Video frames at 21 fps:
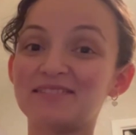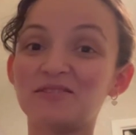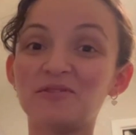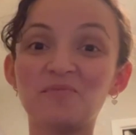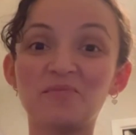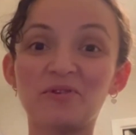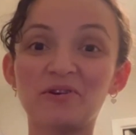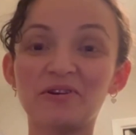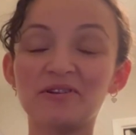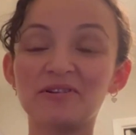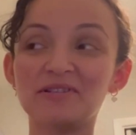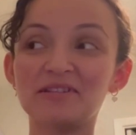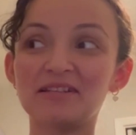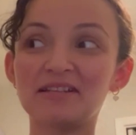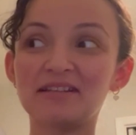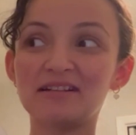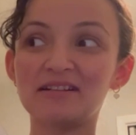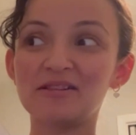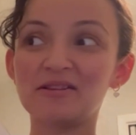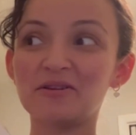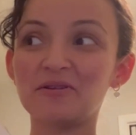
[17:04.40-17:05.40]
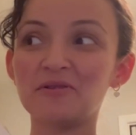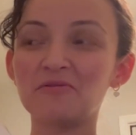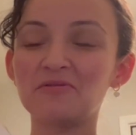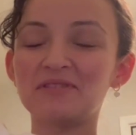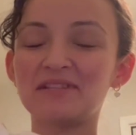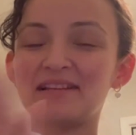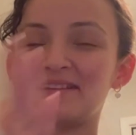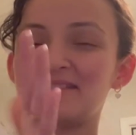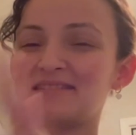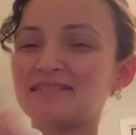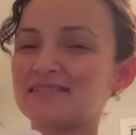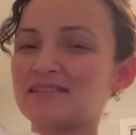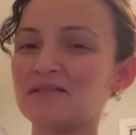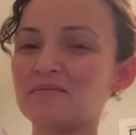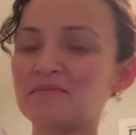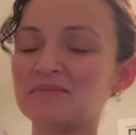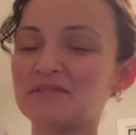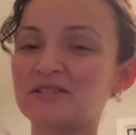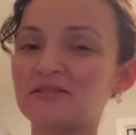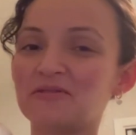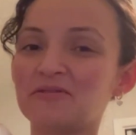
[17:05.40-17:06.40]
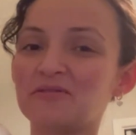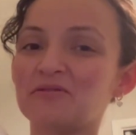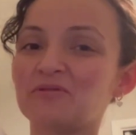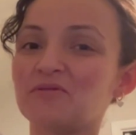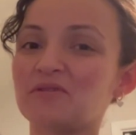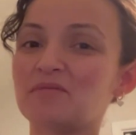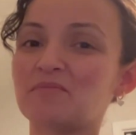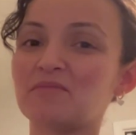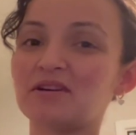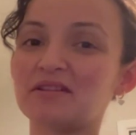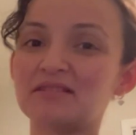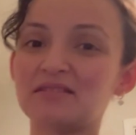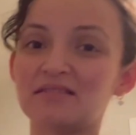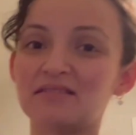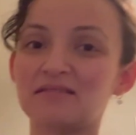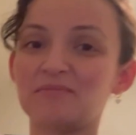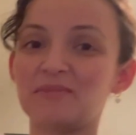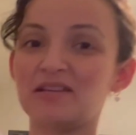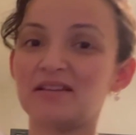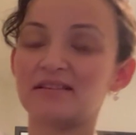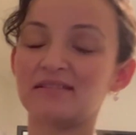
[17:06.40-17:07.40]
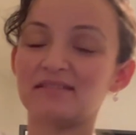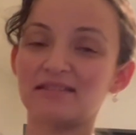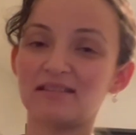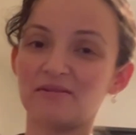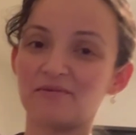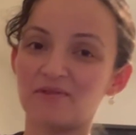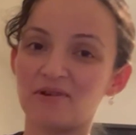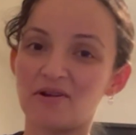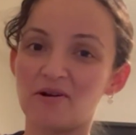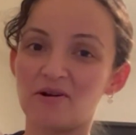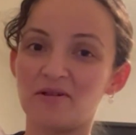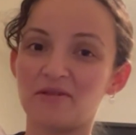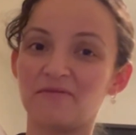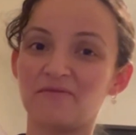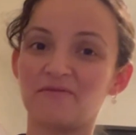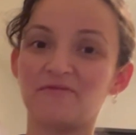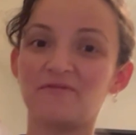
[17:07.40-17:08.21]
newborn clothes and some zero to three months because they were all